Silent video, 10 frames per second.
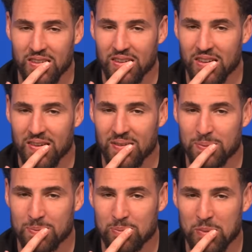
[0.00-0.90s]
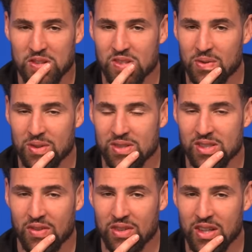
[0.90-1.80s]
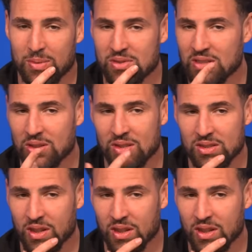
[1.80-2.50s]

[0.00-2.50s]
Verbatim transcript: uh, much different than a seven-game series.